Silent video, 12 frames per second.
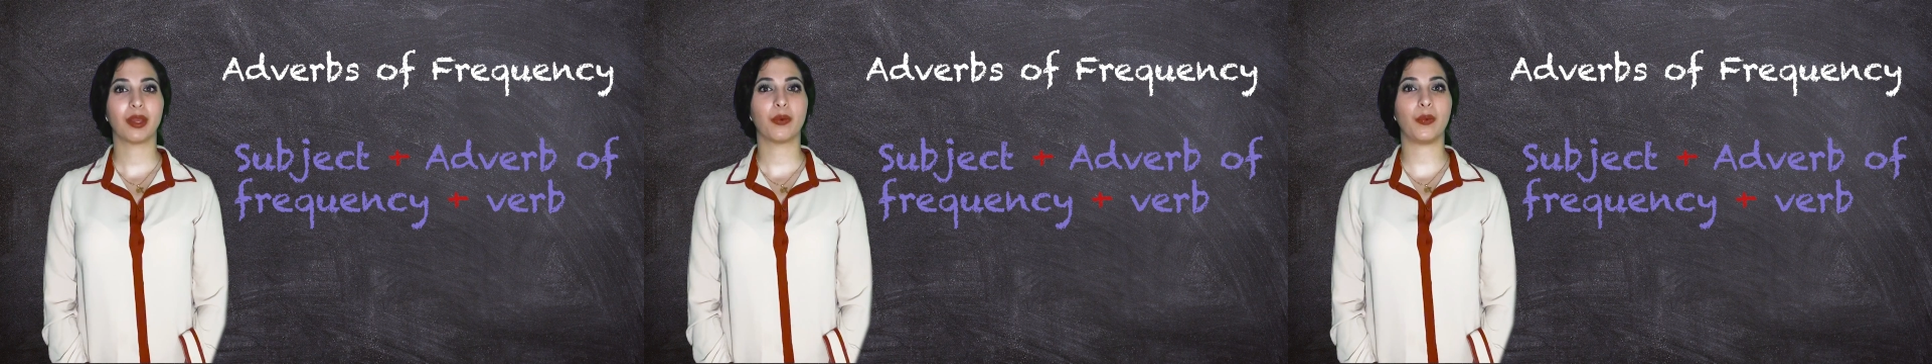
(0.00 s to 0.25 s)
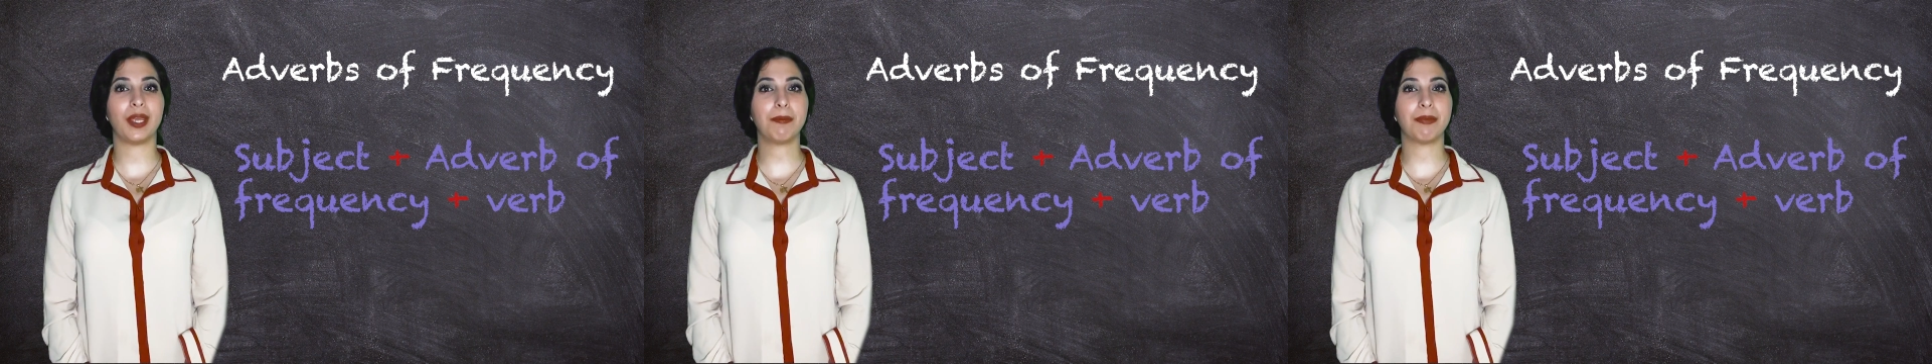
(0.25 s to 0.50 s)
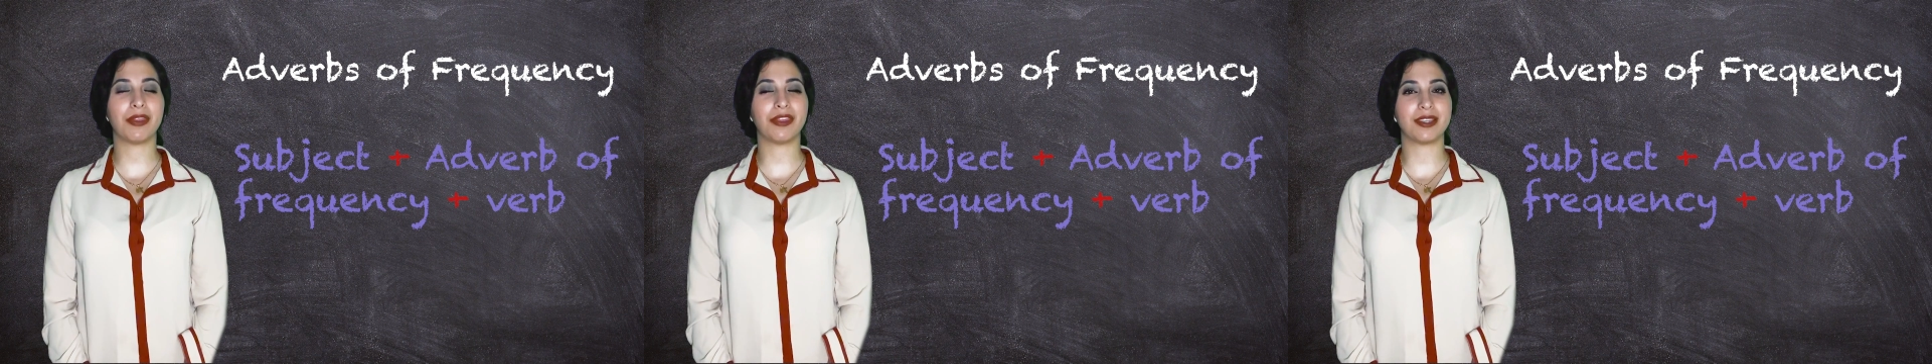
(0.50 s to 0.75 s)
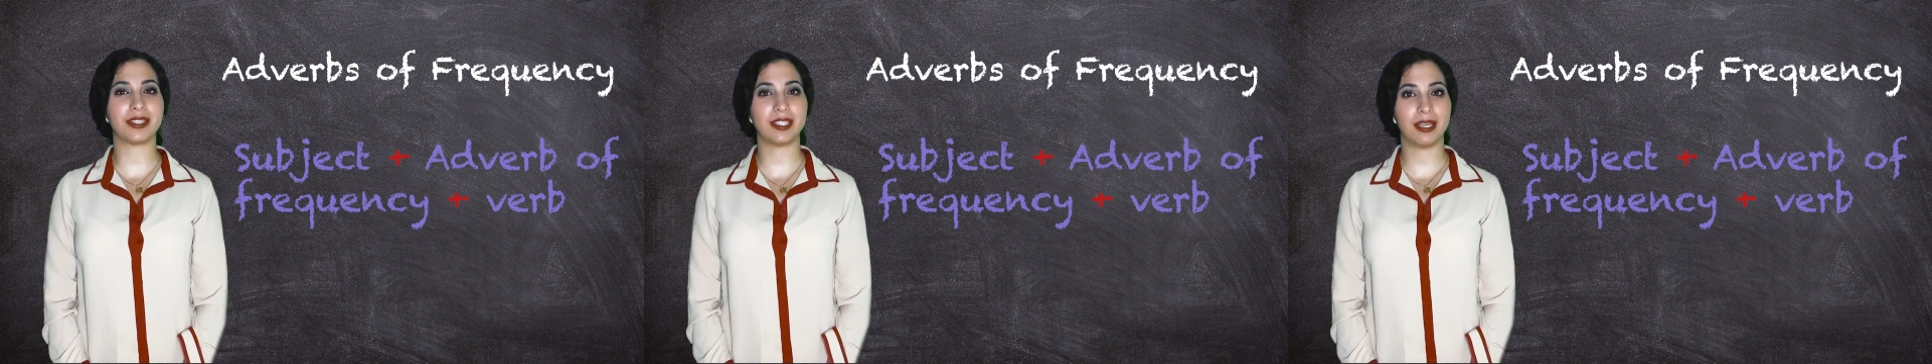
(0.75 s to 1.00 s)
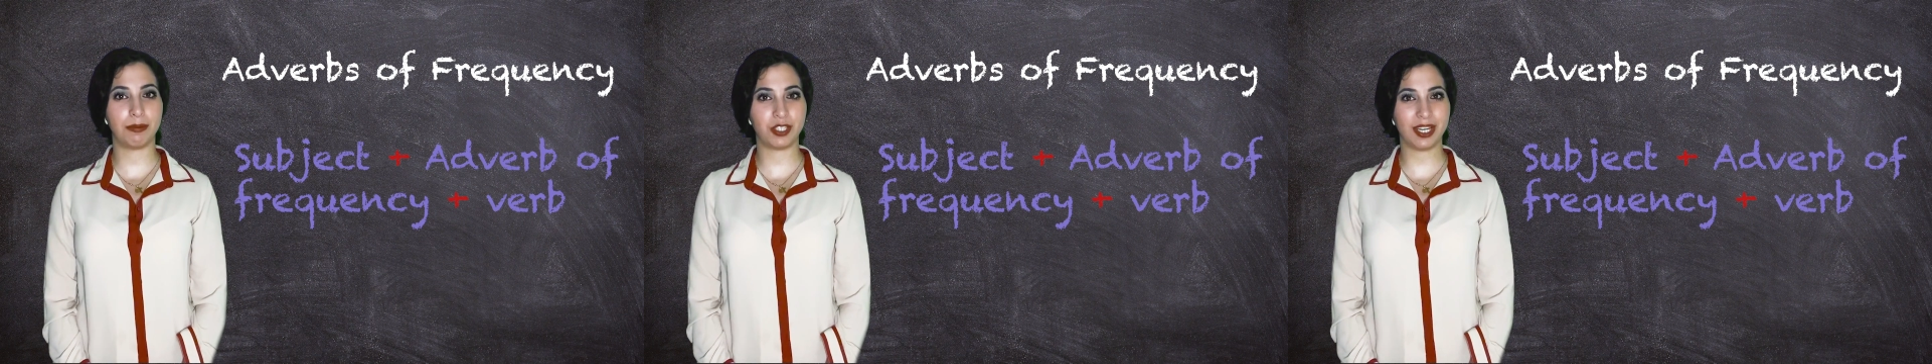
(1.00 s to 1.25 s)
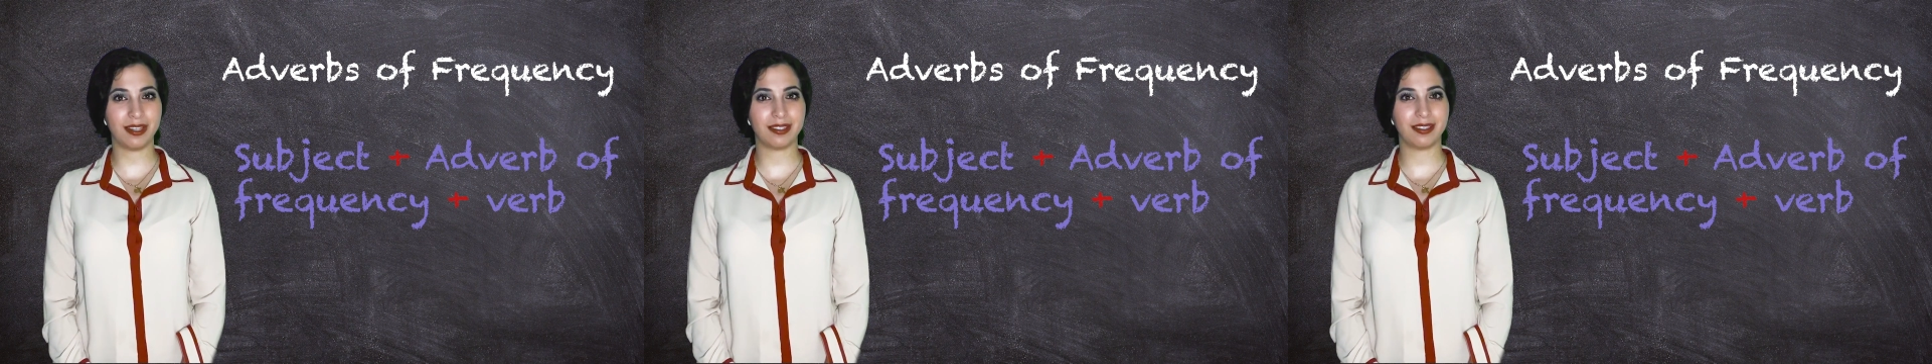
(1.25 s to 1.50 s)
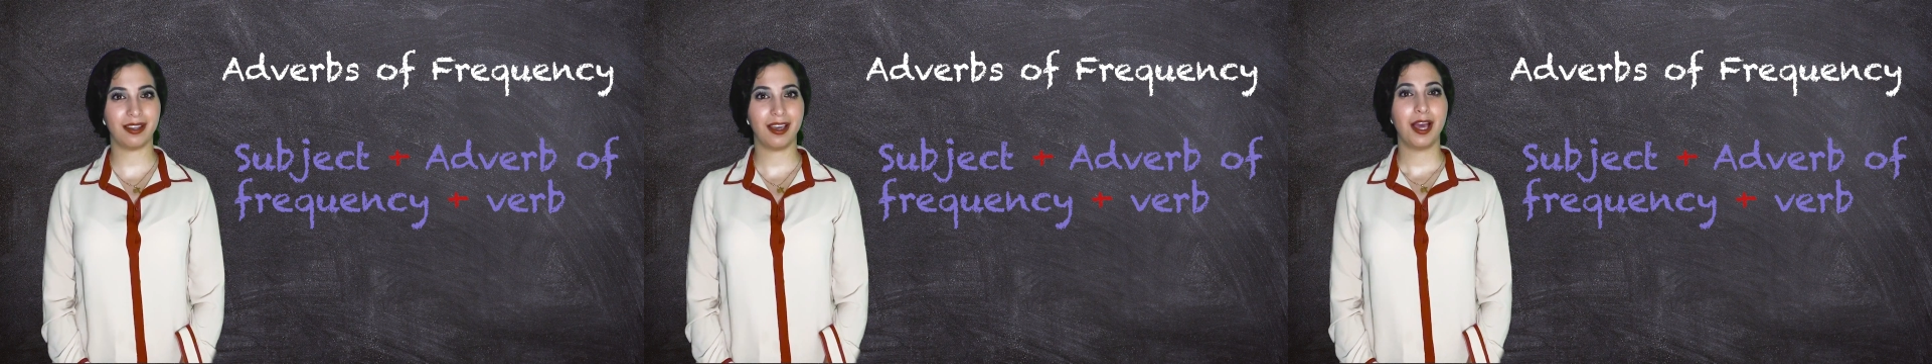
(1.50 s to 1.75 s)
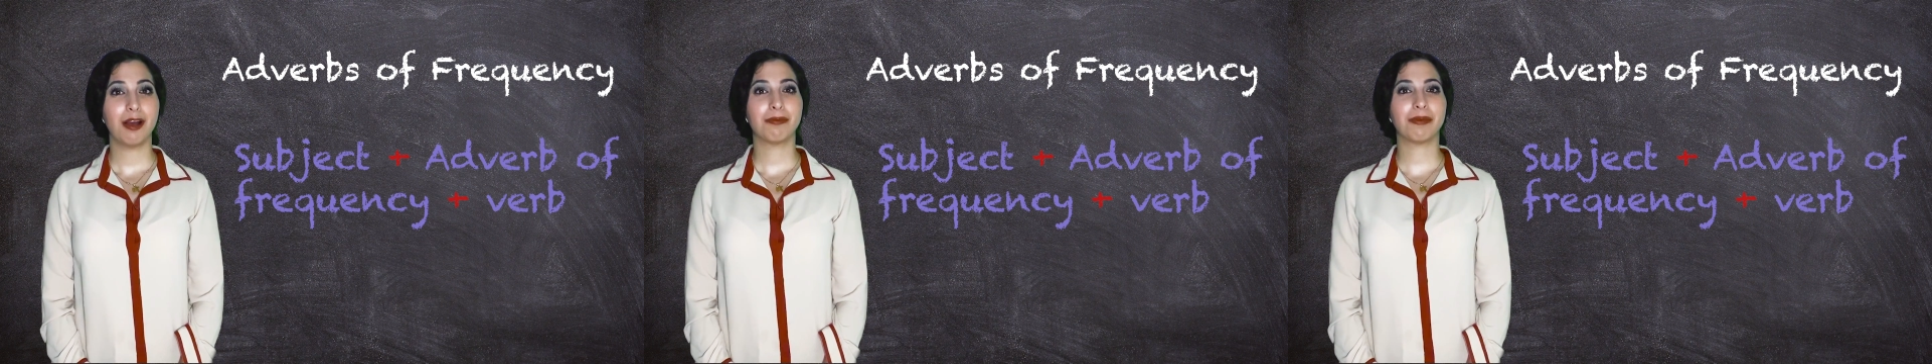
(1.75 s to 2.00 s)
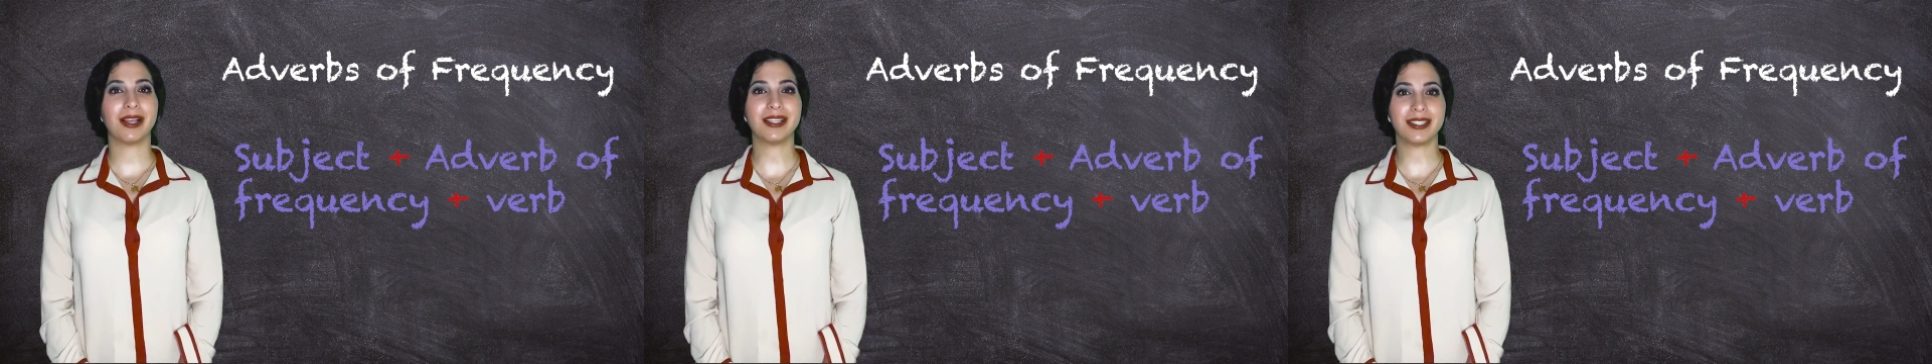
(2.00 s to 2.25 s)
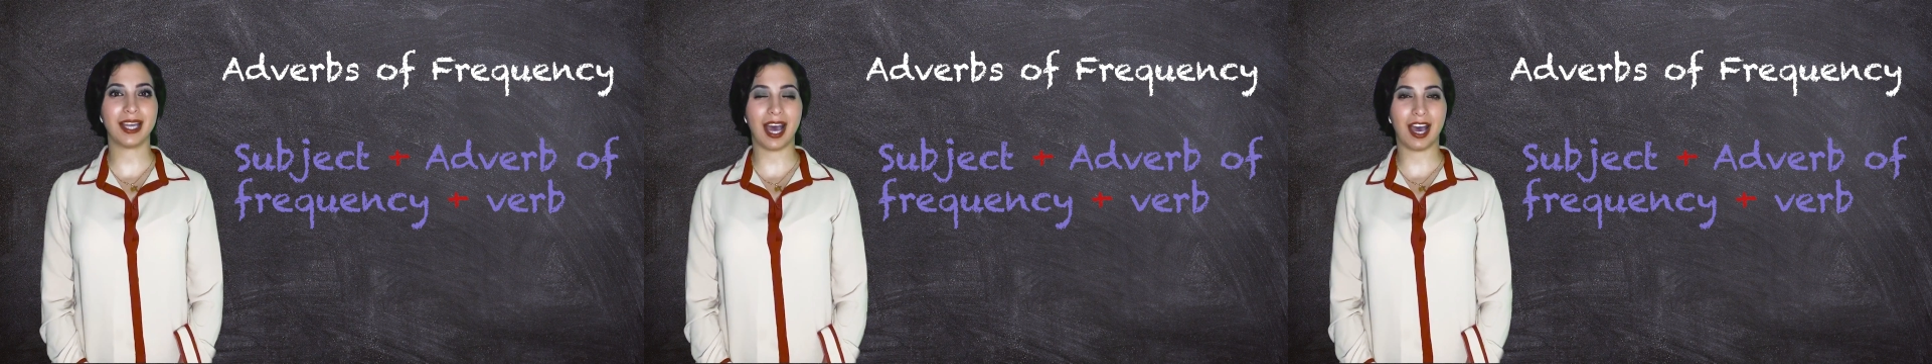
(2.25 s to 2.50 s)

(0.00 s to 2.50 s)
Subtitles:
we put the subject plus the